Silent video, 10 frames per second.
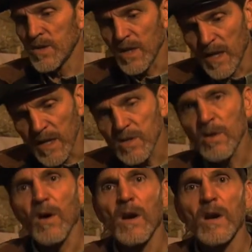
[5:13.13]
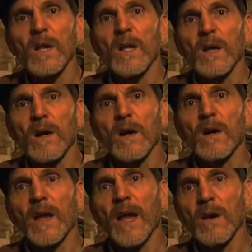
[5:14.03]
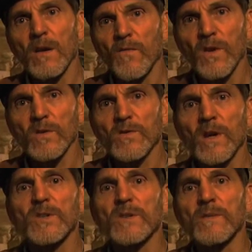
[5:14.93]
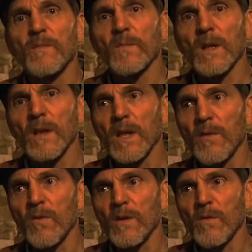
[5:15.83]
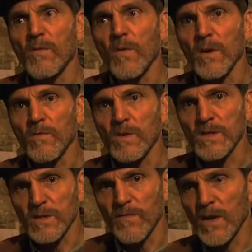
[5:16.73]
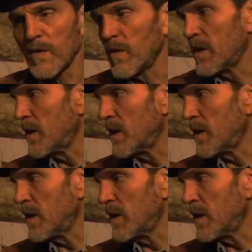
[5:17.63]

to get to our uh, air infiltration level that we wanted, which is very, very